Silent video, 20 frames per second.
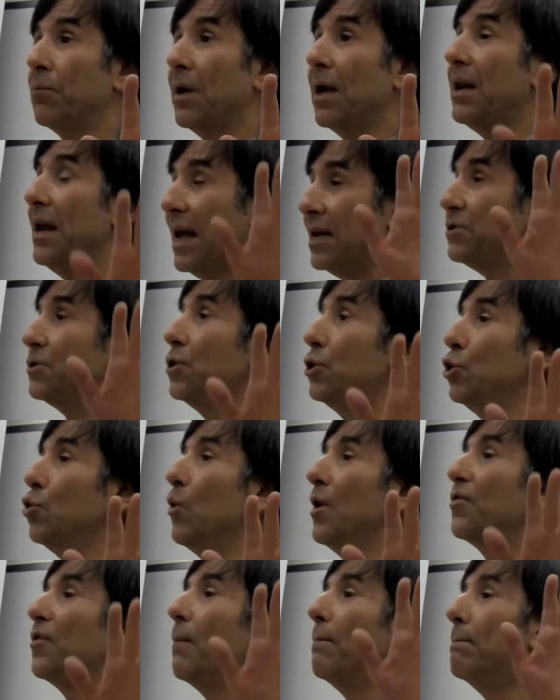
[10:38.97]
It has to do
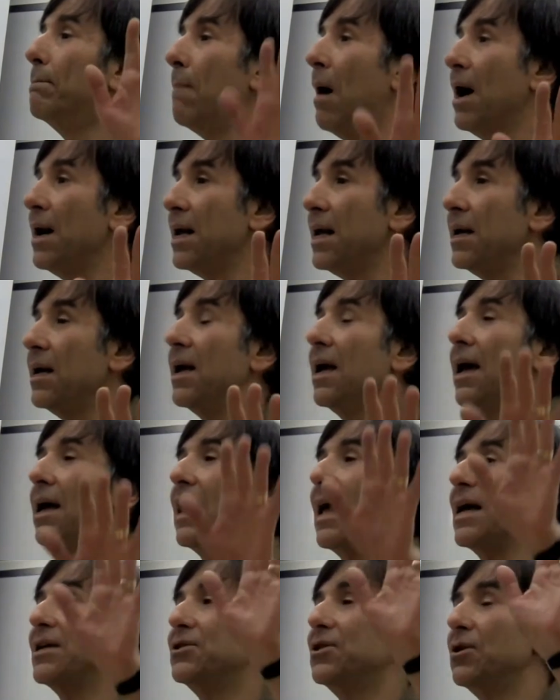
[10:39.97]
with money.
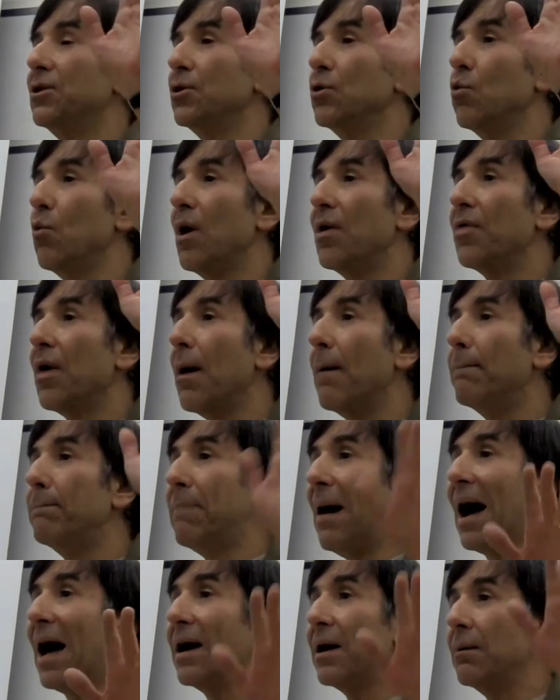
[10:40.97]
It has to do with
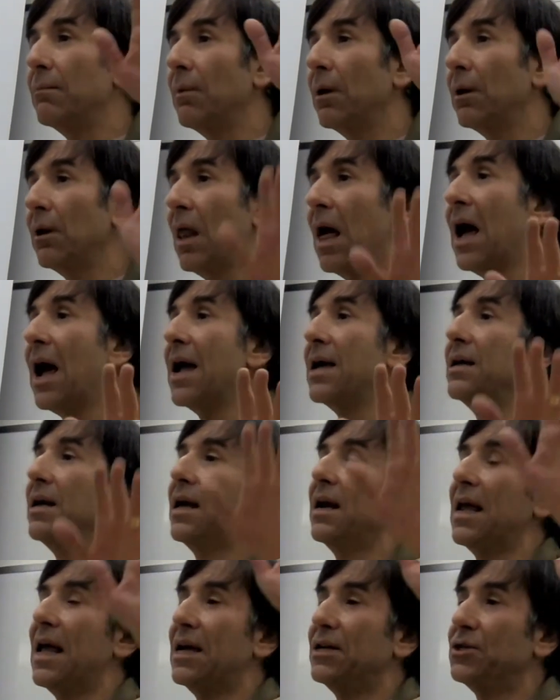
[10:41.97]
bottom line.
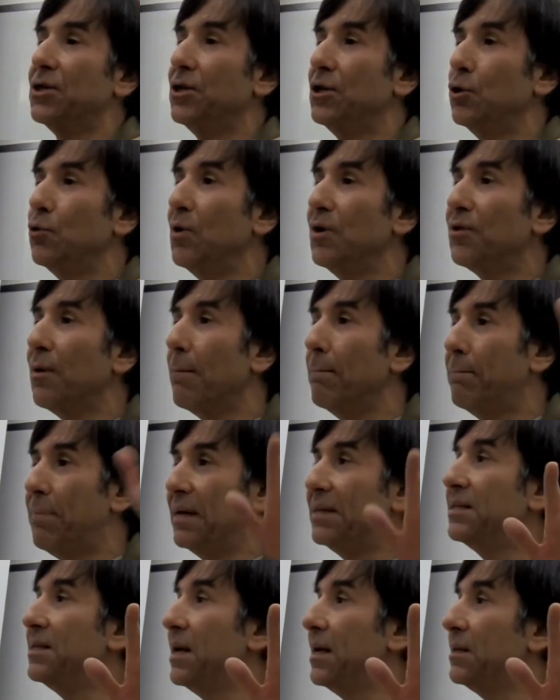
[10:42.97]
It has to do with
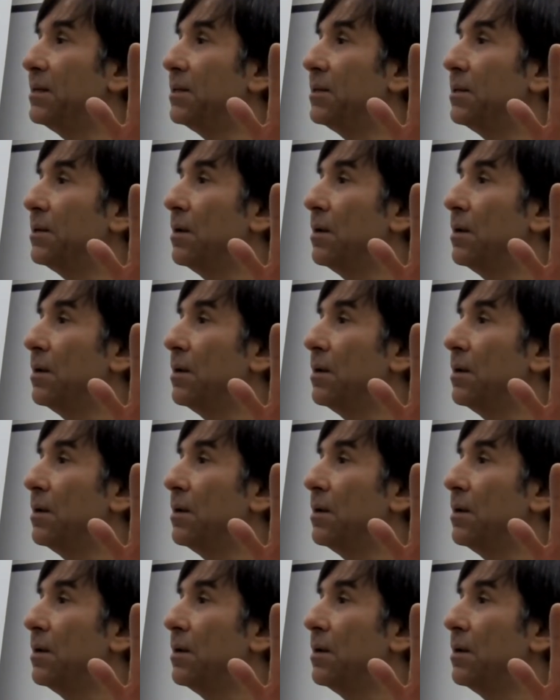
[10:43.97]
business.